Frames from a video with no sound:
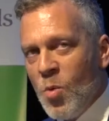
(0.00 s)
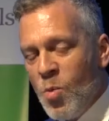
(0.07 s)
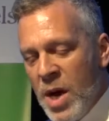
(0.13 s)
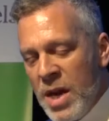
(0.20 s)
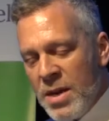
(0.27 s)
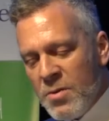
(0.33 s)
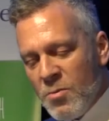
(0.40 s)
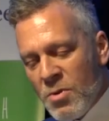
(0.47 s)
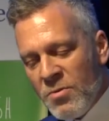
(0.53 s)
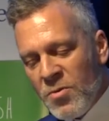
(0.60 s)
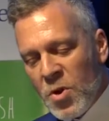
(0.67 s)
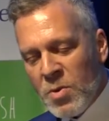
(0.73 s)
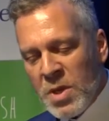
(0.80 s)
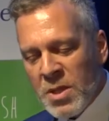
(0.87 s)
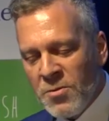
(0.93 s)
When
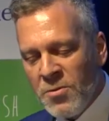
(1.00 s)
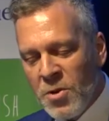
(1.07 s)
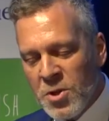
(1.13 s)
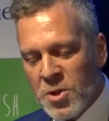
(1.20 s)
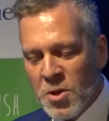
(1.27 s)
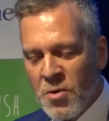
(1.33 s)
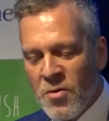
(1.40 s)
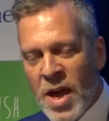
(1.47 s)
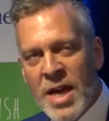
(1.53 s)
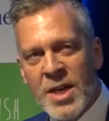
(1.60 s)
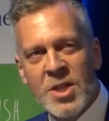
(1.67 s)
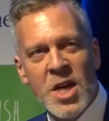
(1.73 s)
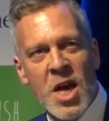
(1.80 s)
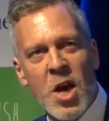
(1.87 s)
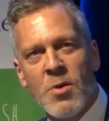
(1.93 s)
reviewing the future of
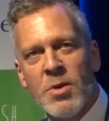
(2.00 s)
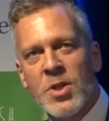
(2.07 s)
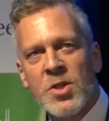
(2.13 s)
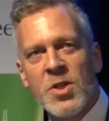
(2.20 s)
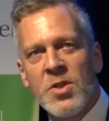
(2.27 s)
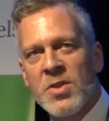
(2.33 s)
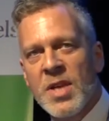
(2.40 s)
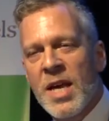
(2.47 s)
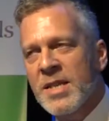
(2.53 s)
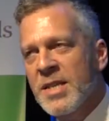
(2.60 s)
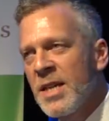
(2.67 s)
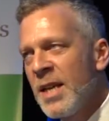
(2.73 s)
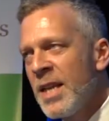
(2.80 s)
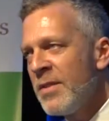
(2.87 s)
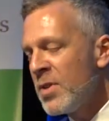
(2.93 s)
aged care in
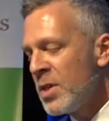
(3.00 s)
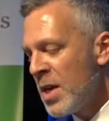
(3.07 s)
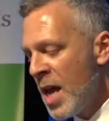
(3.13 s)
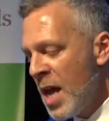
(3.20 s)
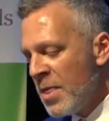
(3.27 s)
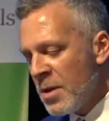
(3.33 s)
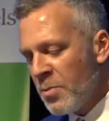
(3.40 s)
2011,